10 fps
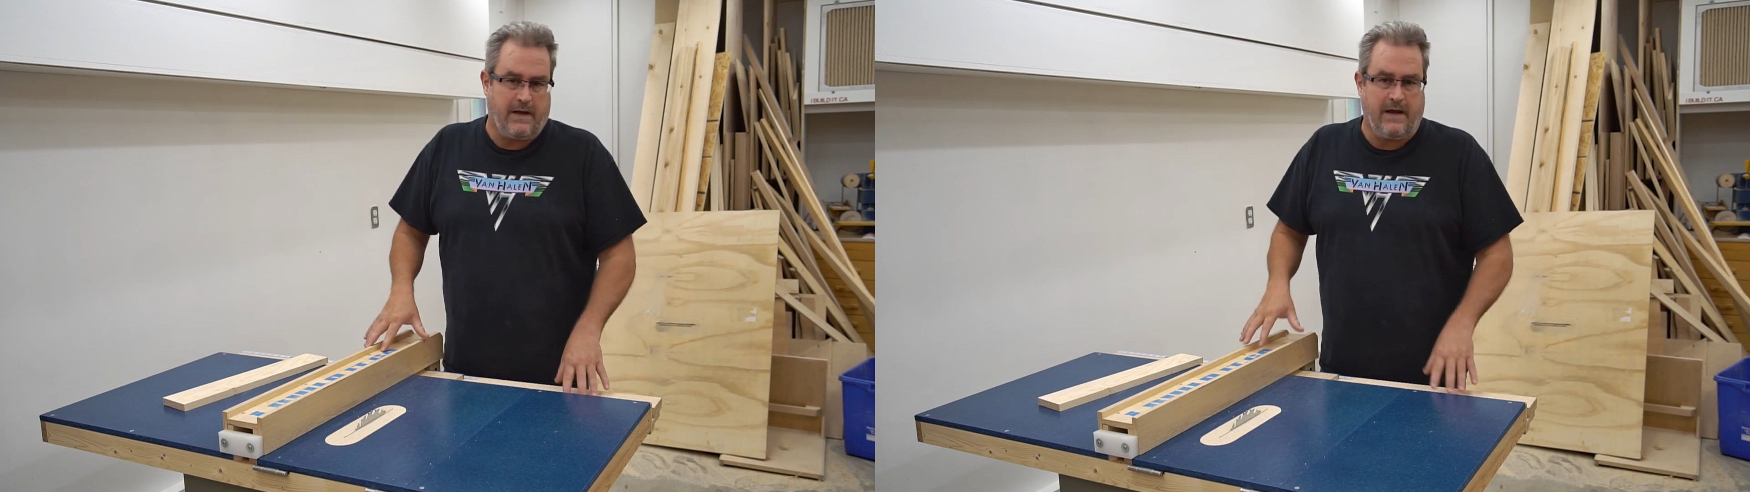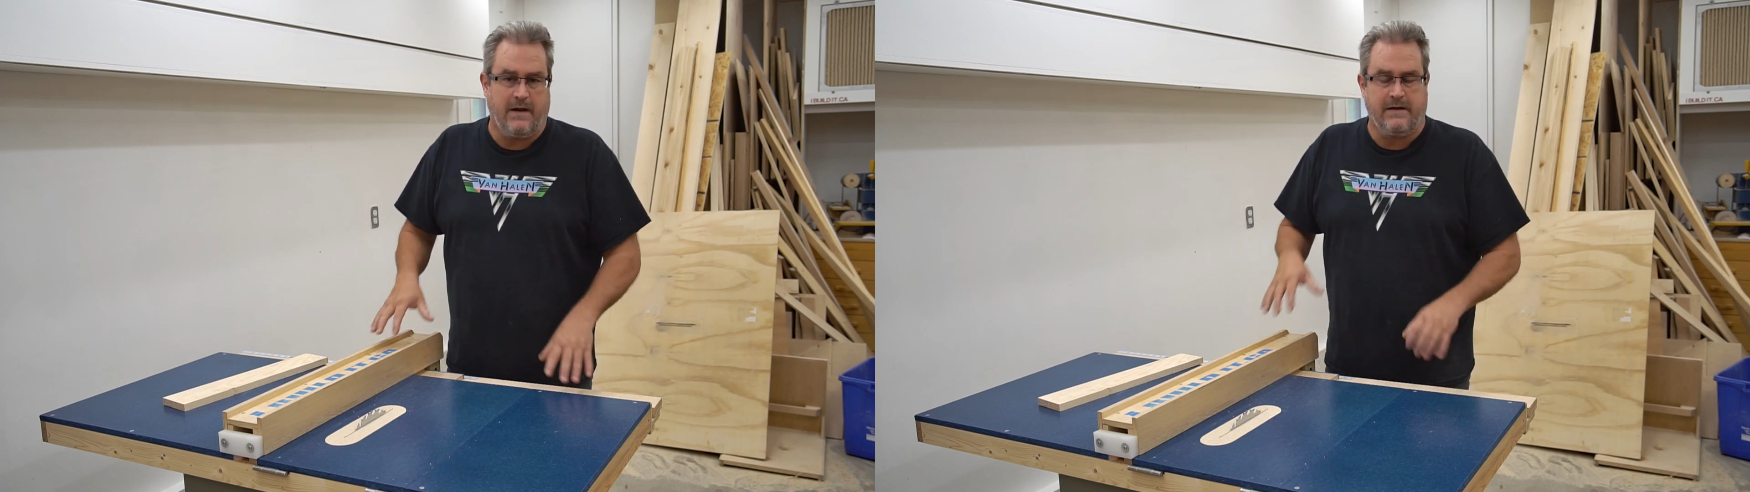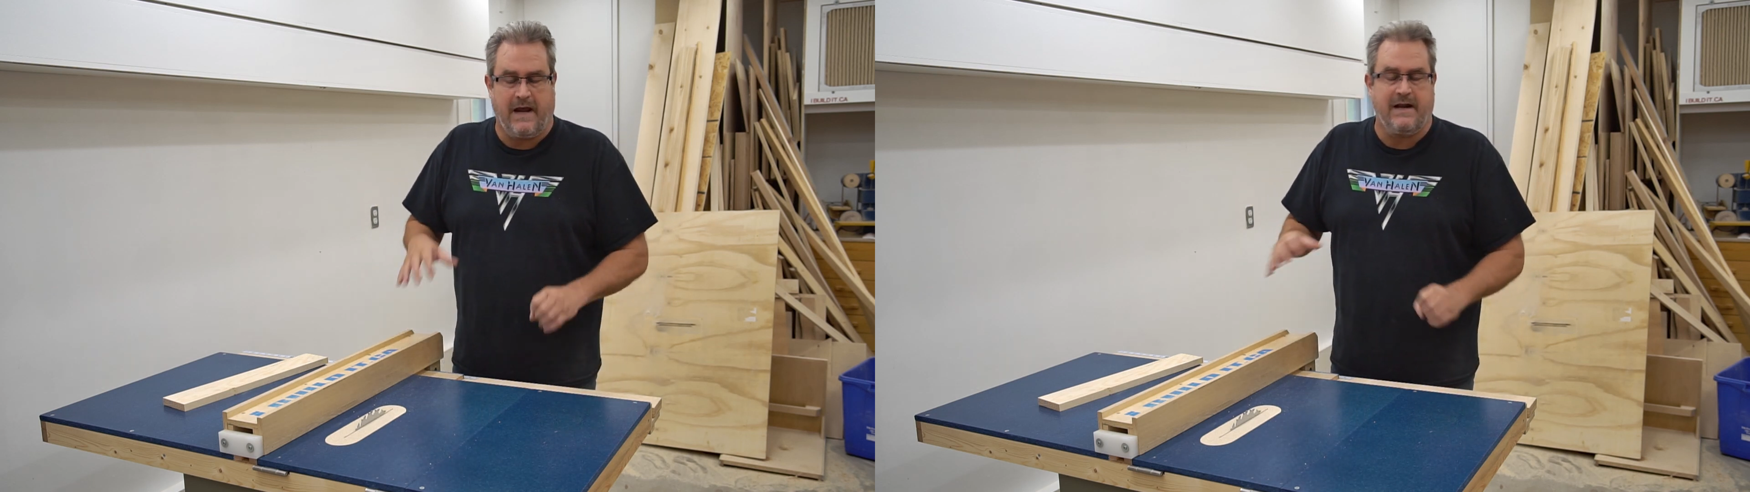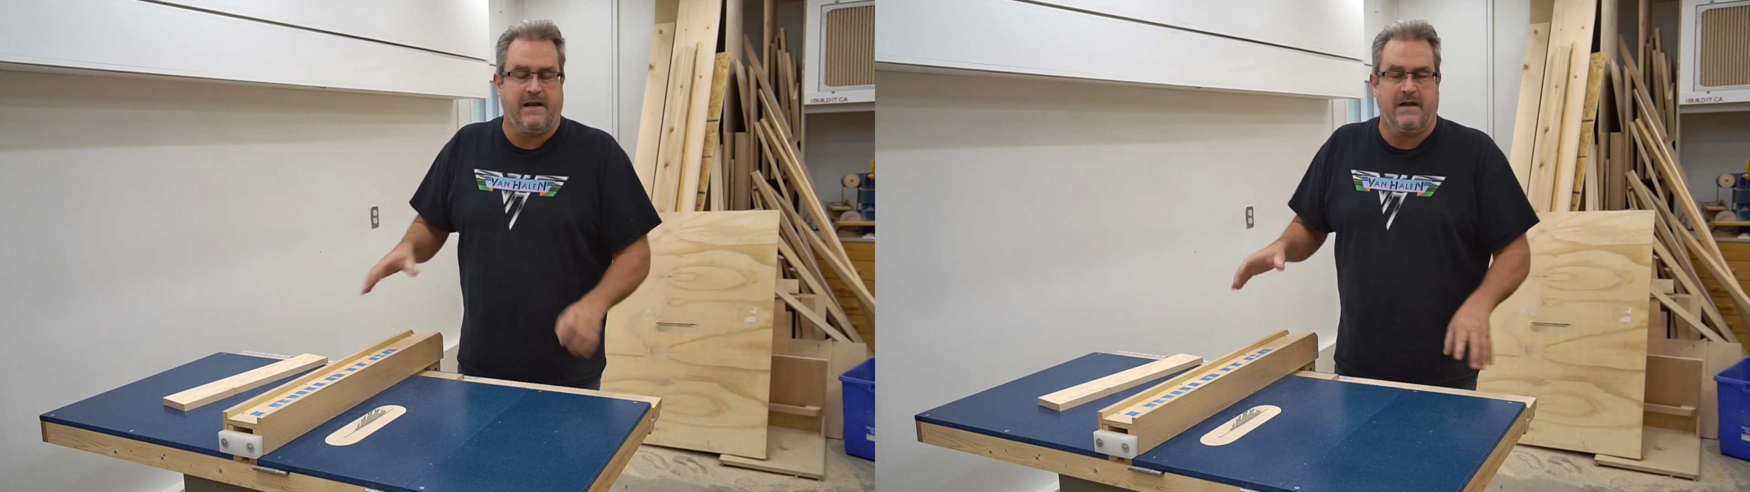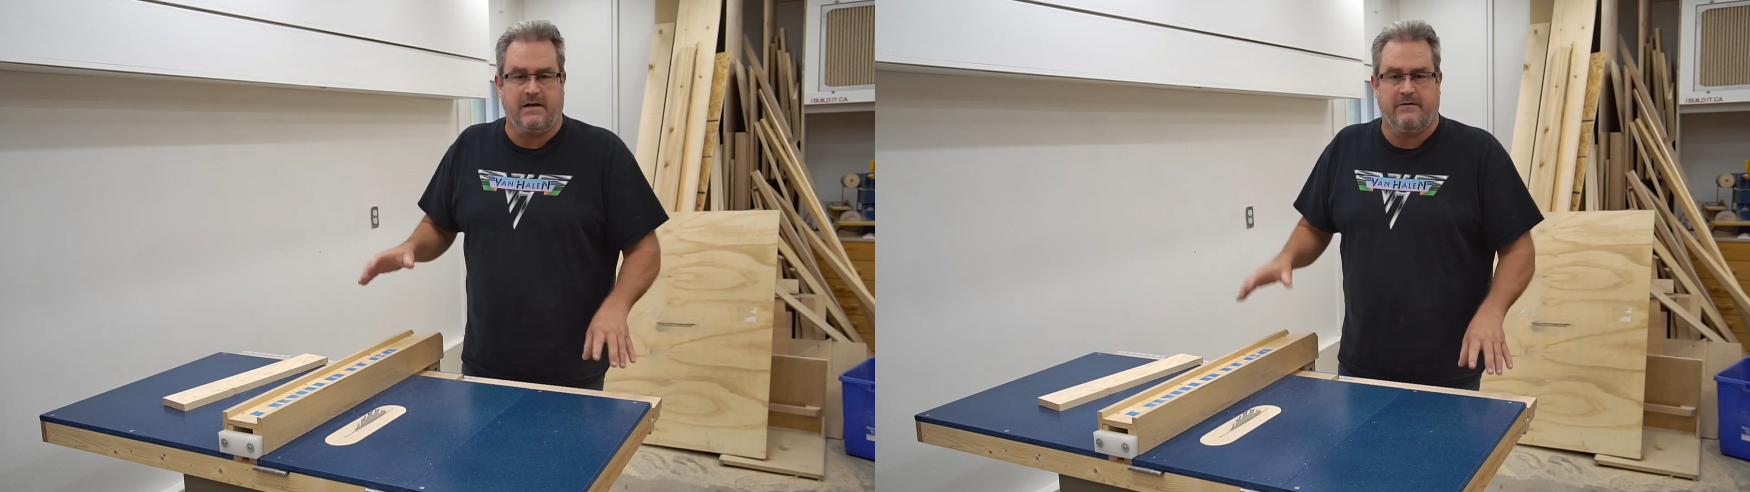and
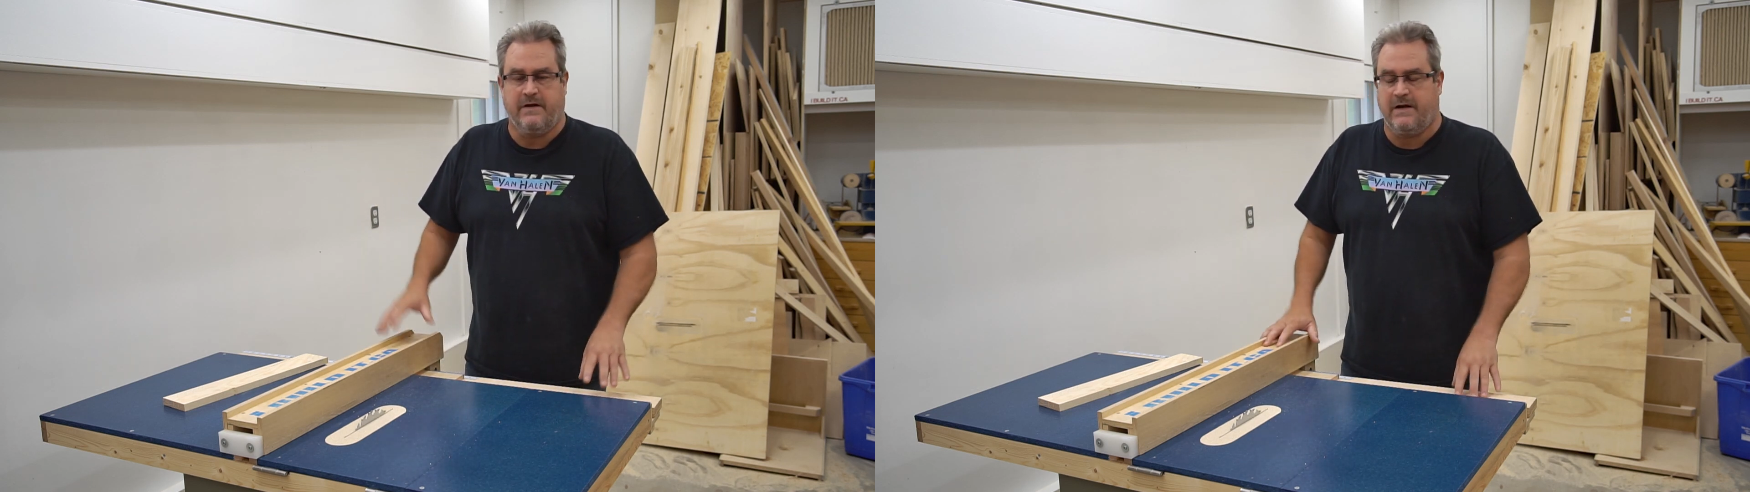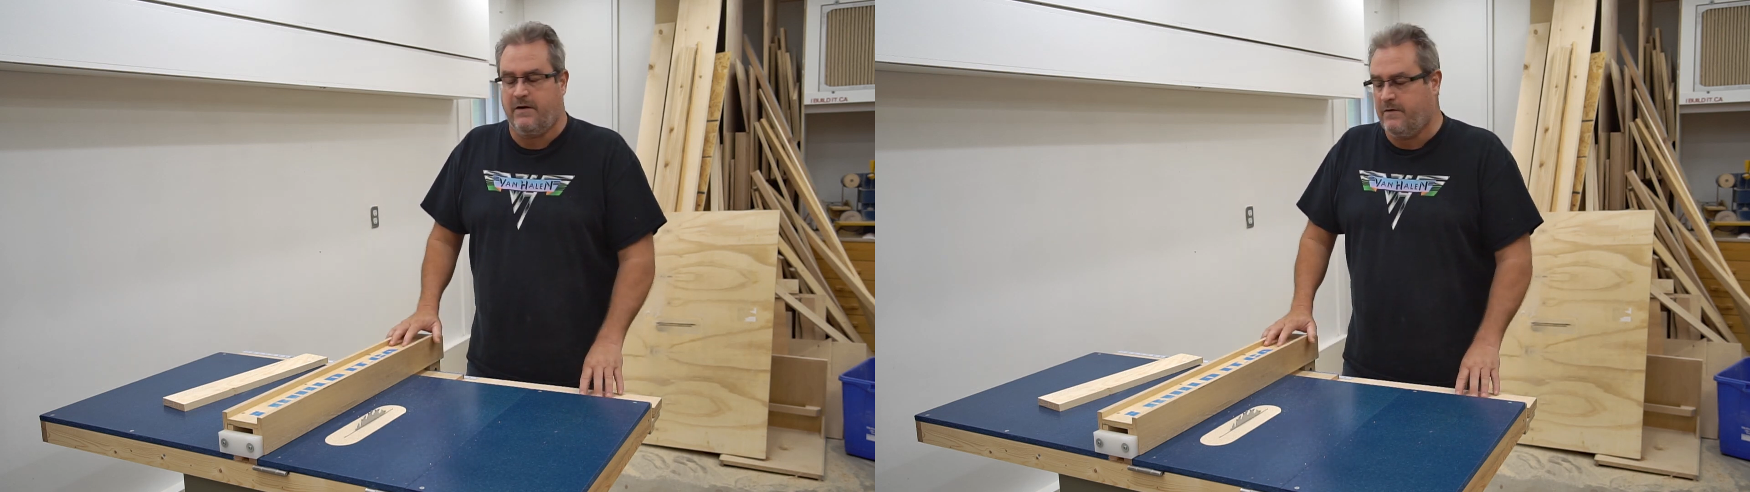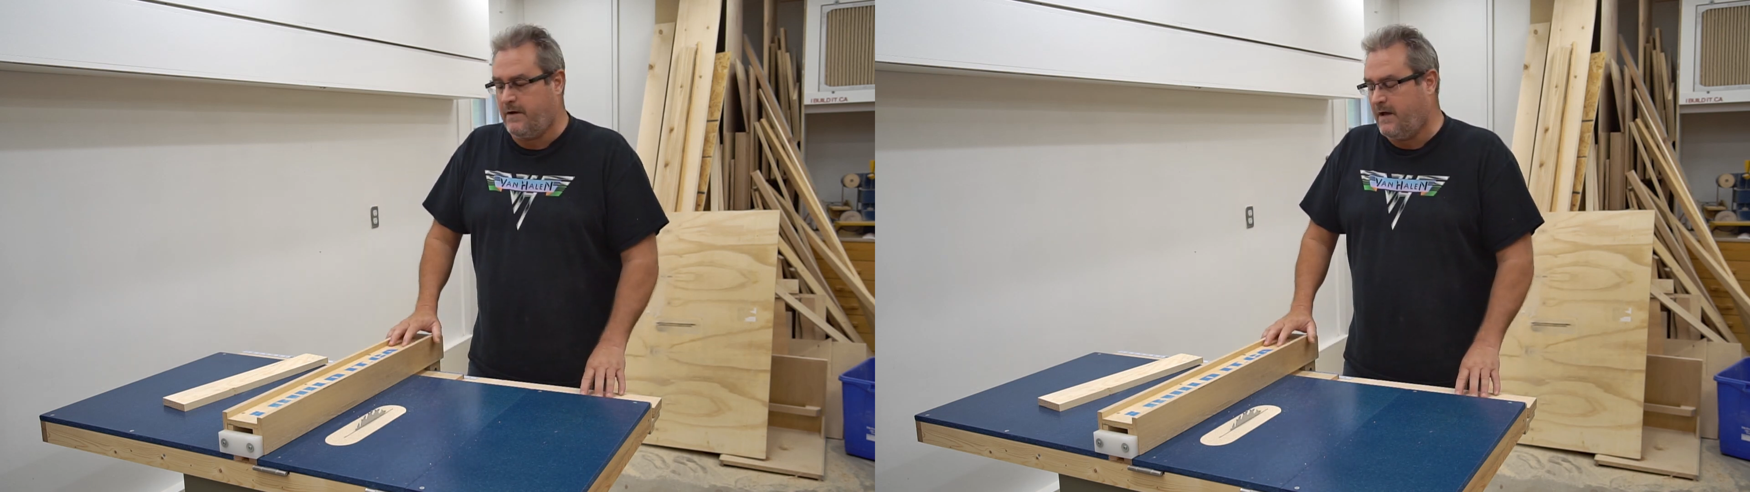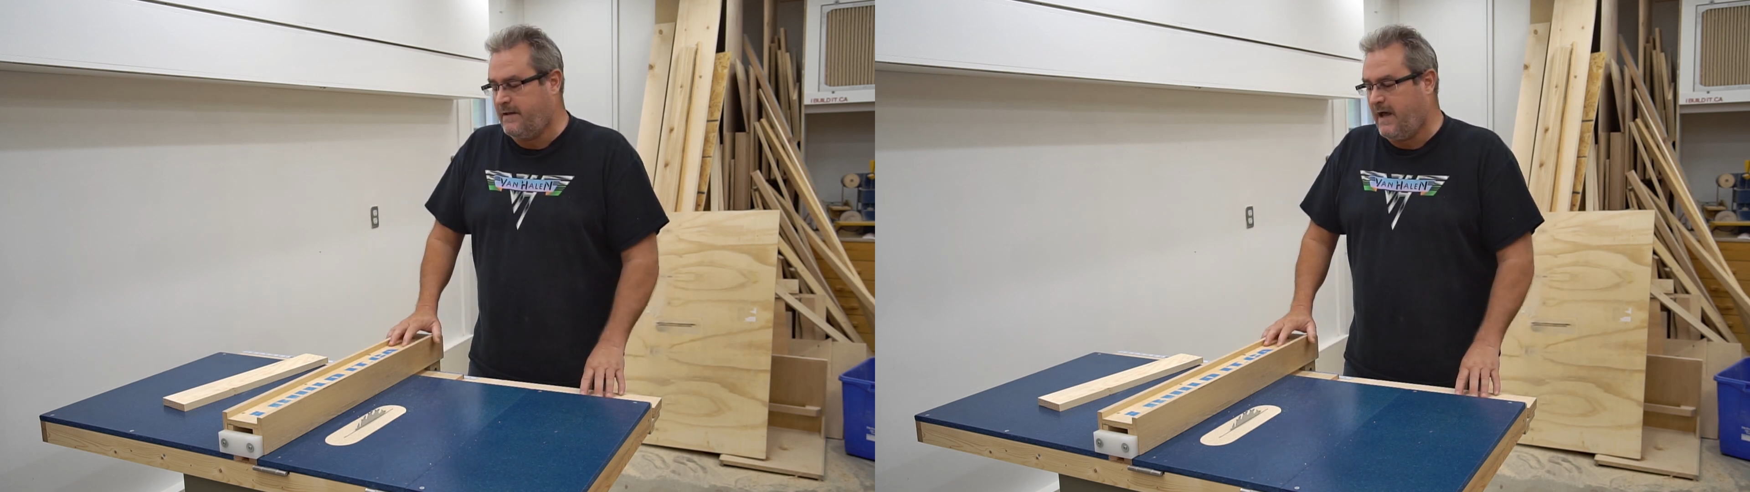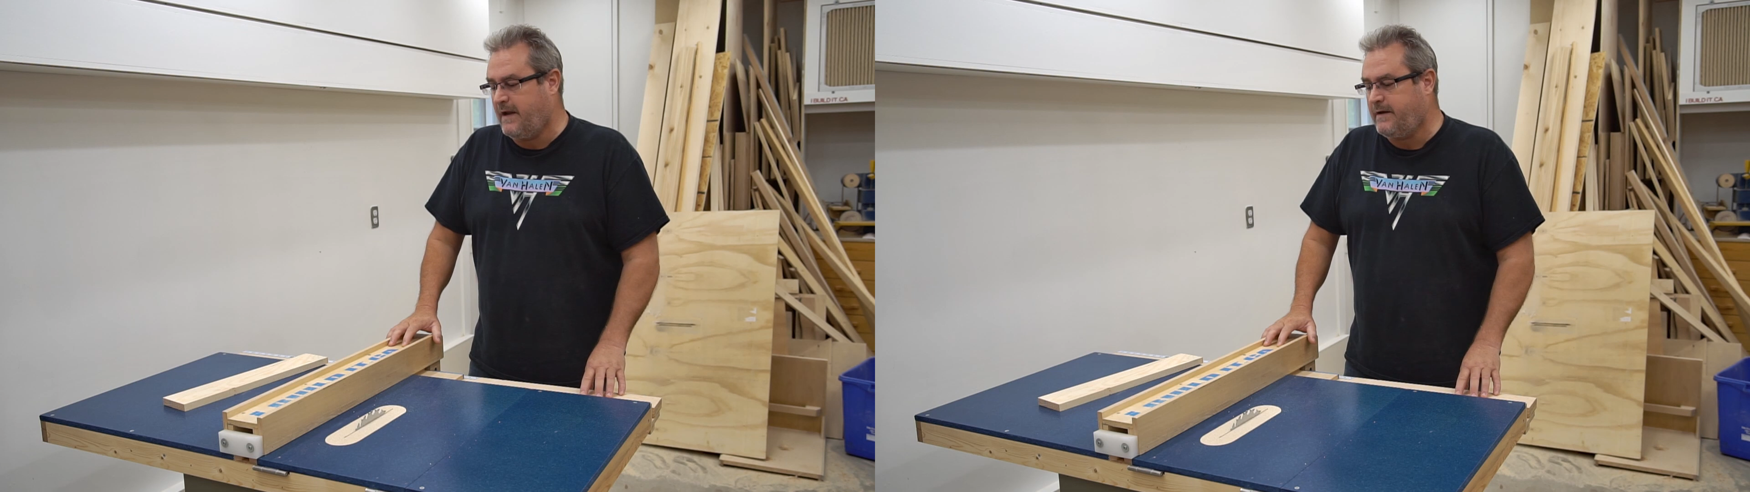editing the video and all
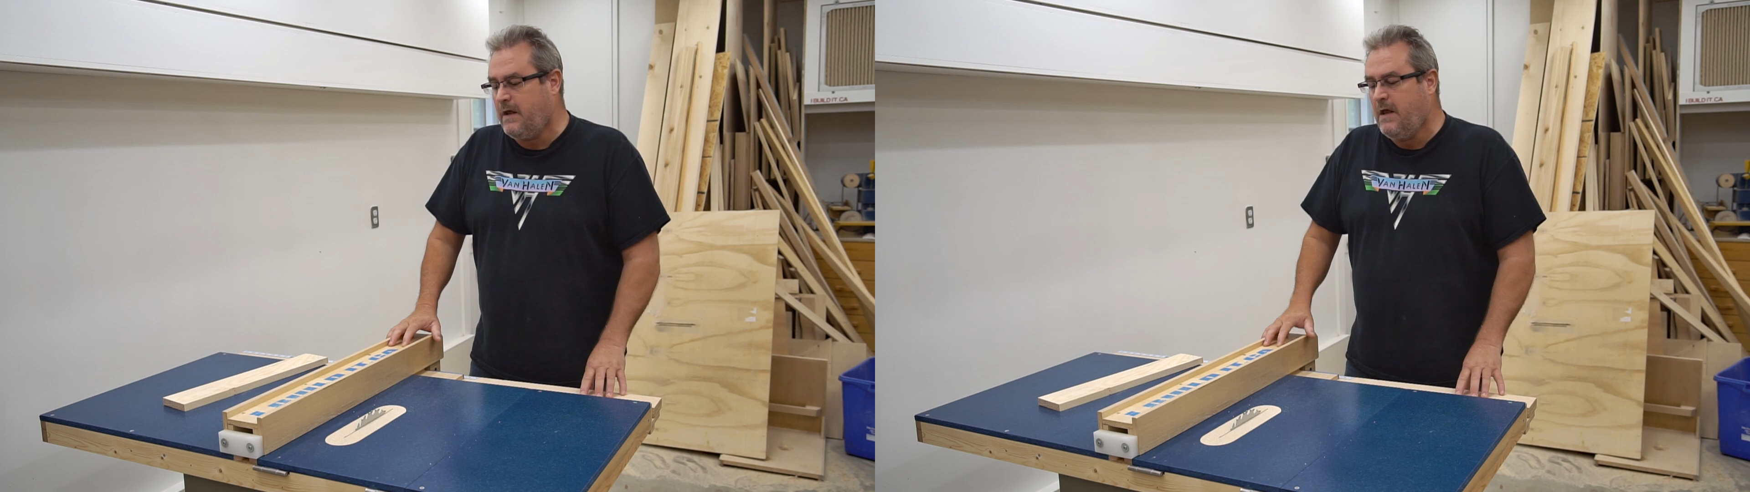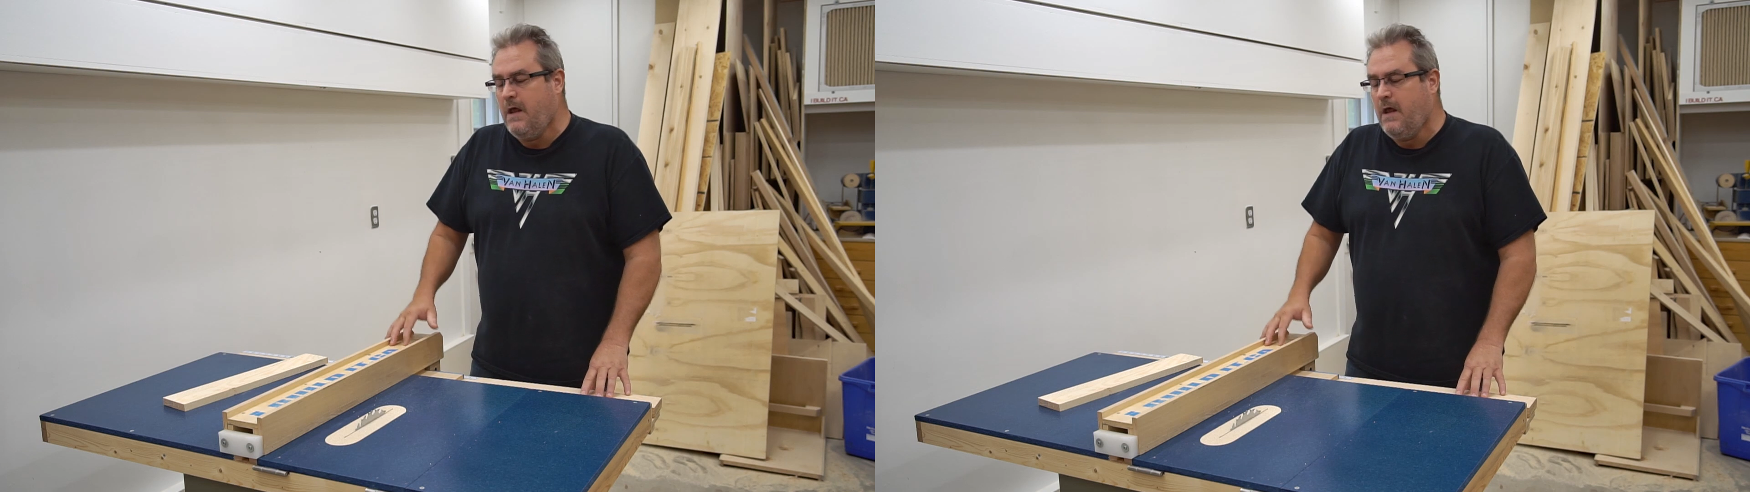that.